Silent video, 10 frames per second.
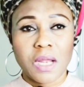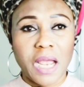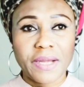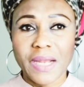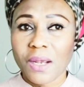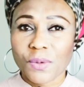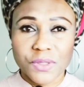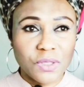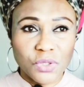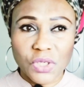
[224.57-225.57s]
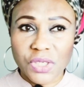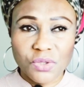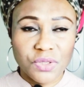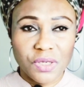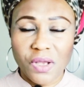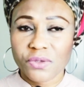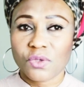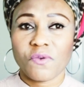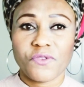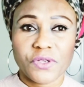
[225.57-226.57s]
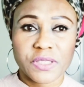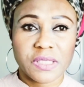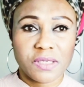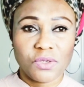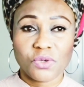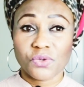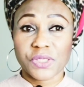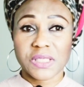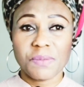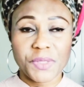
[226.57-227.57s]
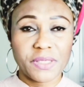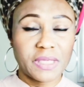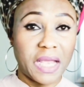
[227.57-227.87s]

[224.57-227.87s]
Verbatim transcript: And I was not talking to the lawns, obviously. You could see me.